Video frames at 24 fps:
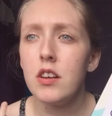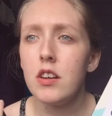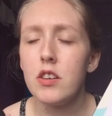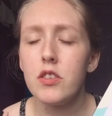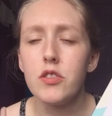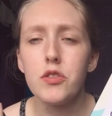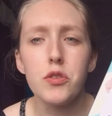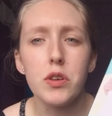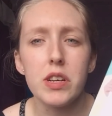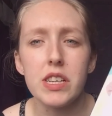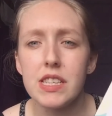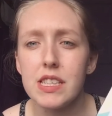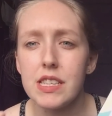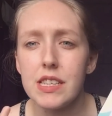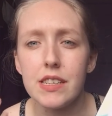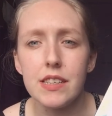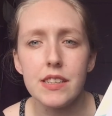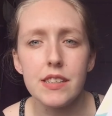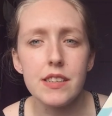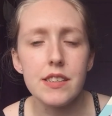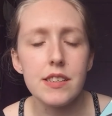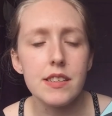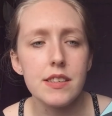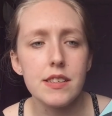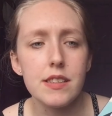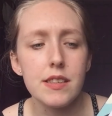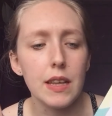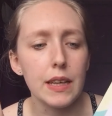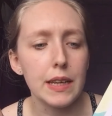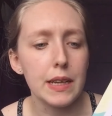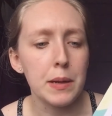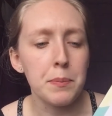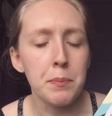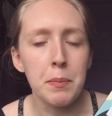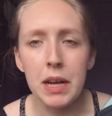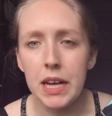dresses
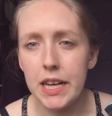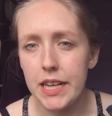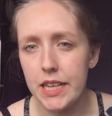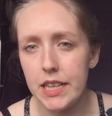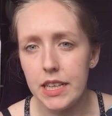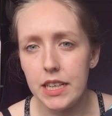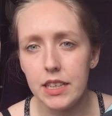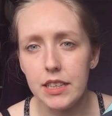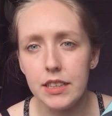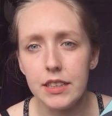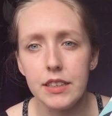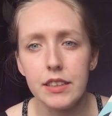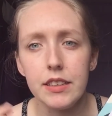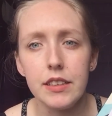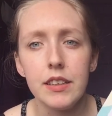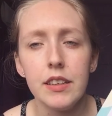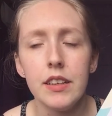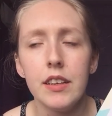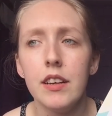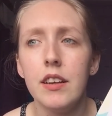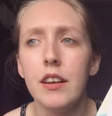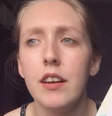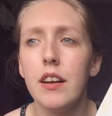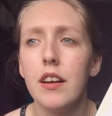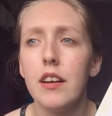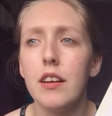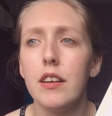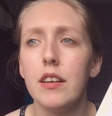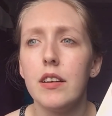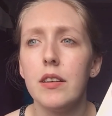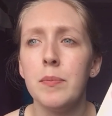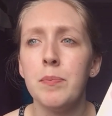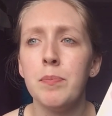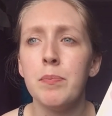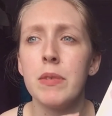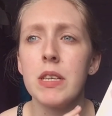like a man,
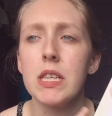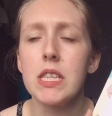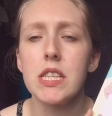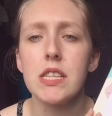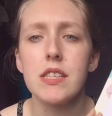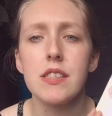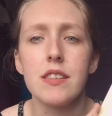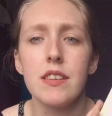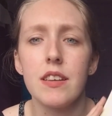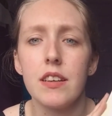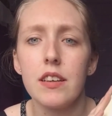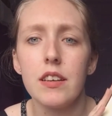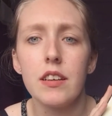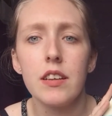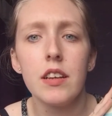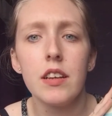doesn't